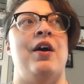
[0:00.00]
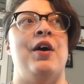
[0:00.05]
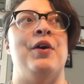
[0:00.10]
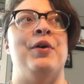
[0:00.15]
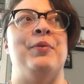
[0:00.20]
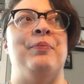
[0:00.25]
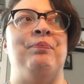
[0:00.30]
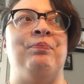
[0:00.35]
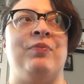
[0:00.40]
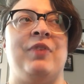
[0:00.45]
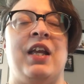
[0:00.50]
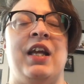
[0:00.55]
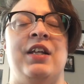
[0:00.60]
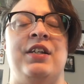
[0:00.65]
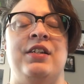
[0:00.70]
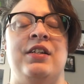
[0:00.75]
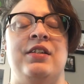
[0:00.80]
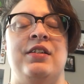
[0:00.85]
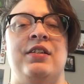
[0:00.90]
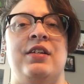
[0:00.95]
Um,
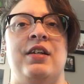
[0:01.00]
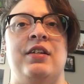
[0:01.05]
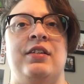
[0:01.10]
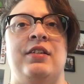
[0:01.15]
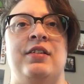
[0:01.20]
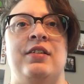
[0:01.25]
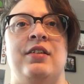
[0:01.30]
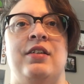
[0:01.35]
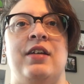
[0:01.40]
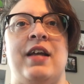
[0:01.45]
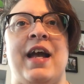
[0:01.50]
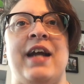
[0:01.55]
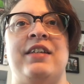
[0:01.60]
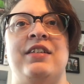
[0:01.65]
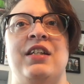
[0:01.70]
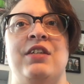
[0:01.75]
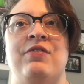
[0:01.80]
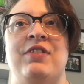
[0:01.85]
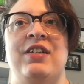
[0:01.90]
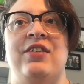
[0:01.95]
and
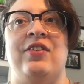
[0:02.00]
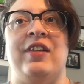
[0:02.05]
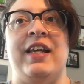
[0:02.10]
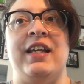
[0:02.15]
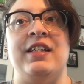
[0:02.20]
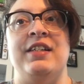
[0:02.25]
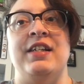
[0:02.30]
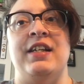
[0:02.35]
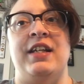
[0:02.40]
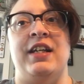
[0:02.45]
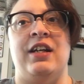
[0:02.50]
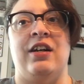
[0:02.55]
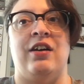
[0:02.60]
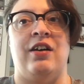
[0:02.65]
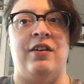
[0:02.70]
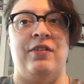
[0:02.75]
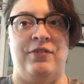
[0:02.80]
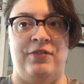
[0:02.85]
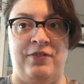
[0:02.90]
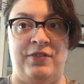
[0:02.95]
activities like knitting
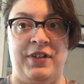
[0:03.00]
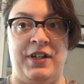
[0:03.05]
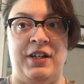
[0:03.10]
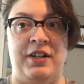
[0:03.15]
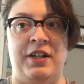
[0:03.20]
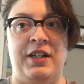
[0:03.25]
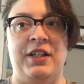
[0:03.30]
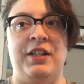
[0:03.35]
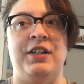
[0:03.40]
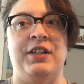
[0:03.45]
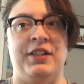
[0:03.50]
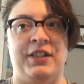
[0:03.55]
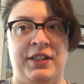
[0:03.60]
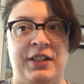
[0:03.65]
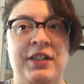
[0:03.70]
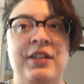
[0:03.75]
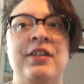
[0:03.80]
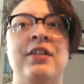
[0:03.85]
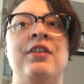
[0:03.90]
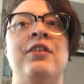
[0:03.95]
are very
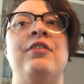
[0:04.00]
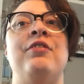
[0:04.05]
good